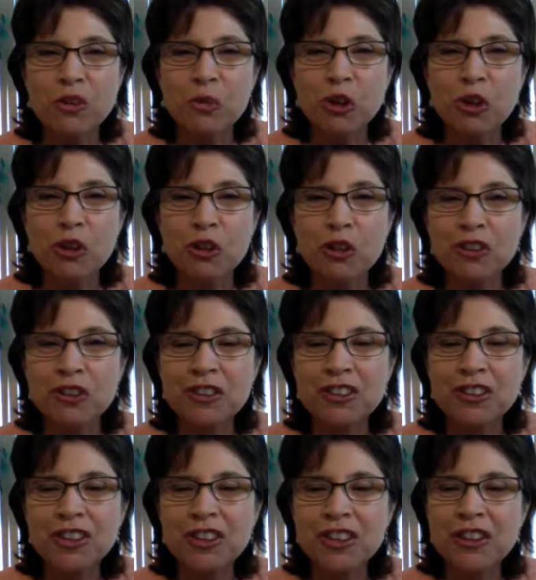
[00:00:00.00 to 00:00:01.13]
world.
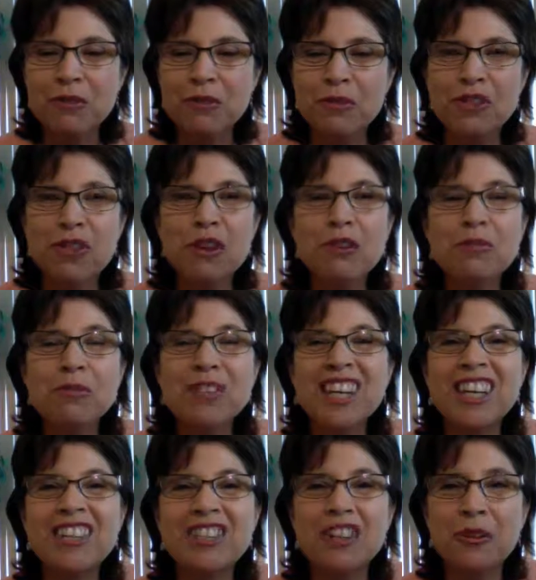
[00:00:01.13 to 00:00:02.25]
The result was
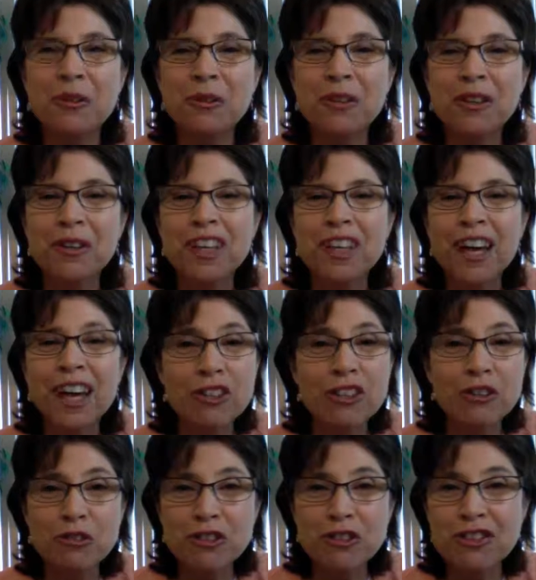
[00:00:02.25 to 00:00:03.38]
HITO, a
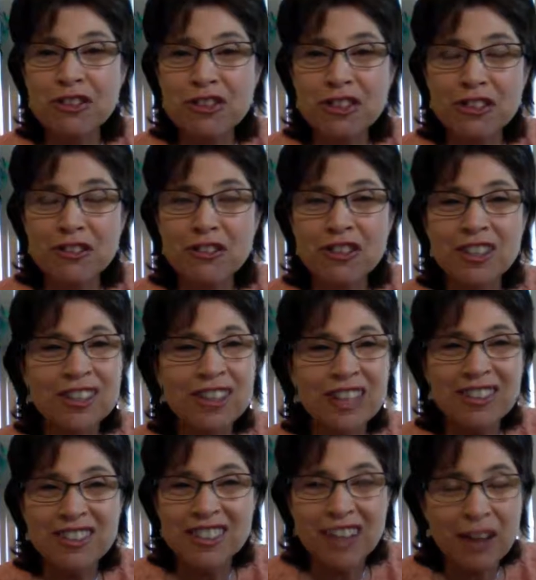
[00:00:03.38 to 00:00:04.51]
nutrition solution
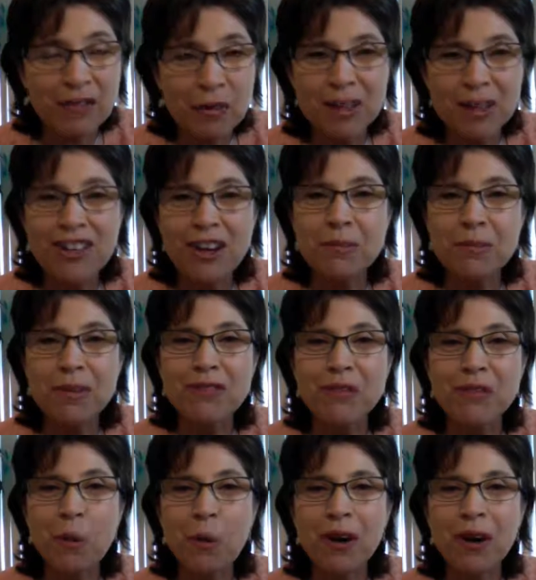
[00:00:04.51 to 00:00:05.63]
that's never been done
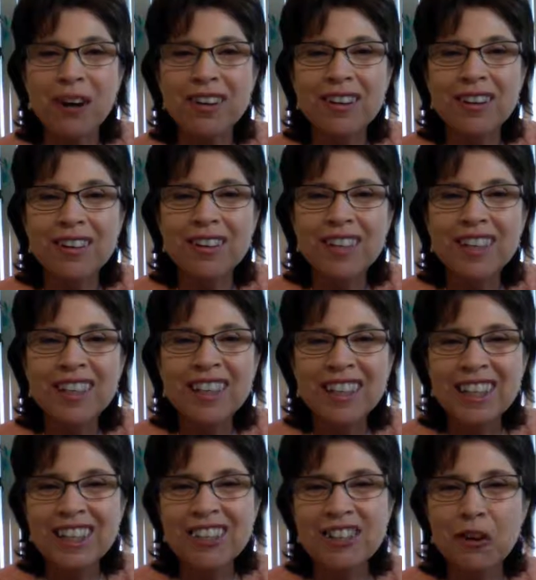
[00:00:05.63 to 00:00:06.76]
before.
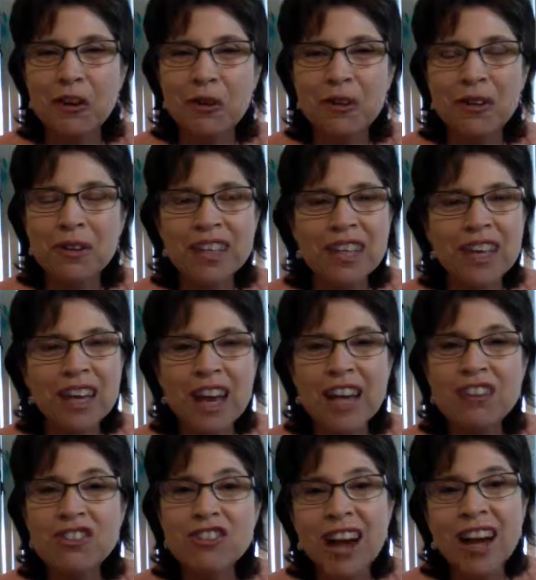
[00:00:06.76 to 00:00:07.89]
HITO,
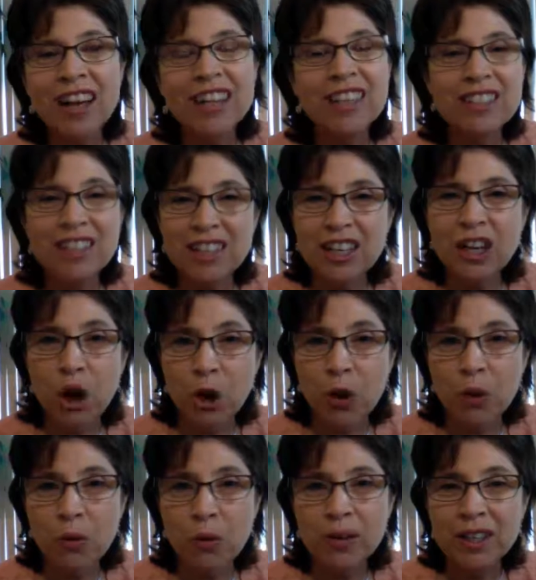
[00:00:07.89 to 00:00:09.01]

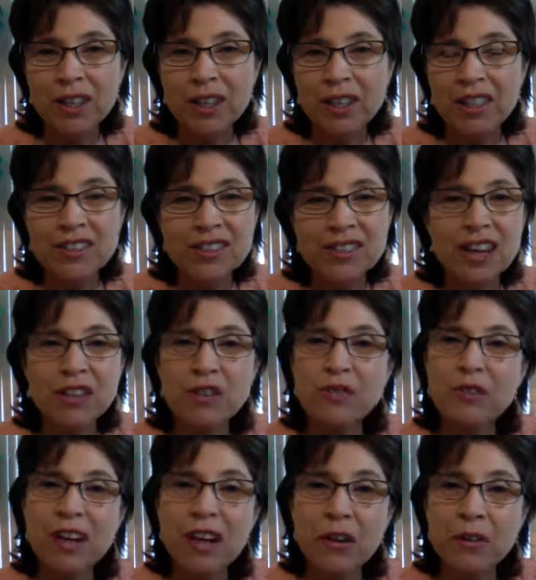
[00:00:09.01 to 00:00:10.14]
H-I-T-O. It stands
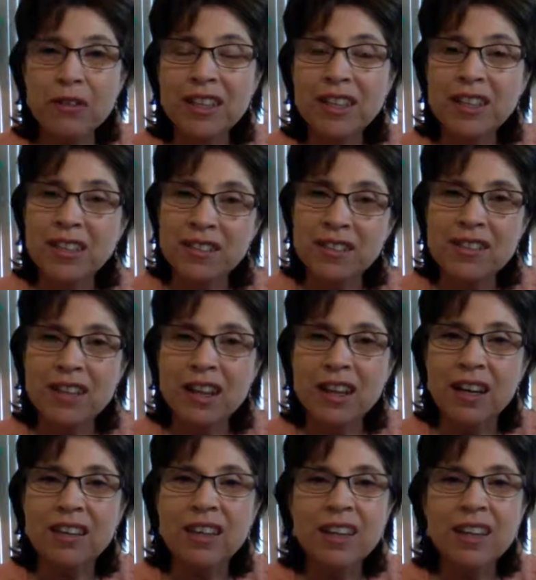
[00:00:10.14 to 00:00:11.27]
for Healthy
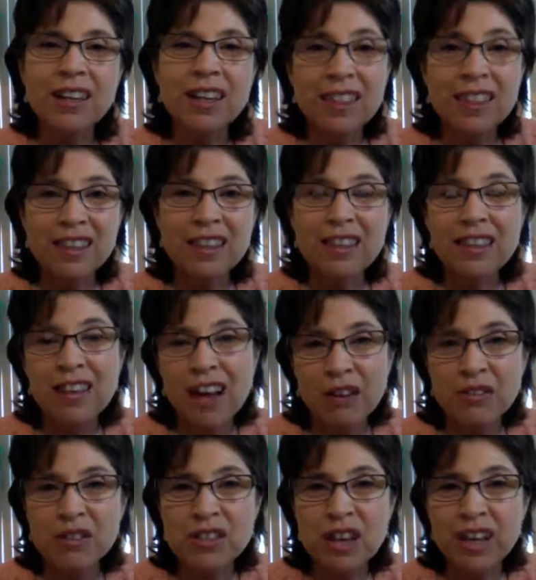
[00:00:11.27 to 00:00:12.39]
Inside, Thin
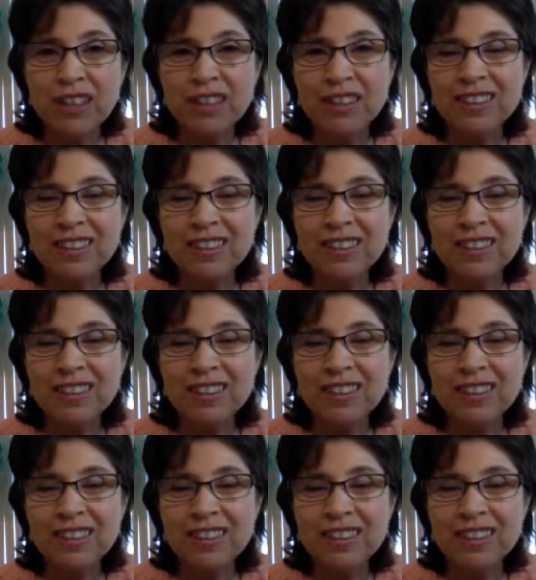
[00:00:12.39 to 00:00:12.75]
Outside.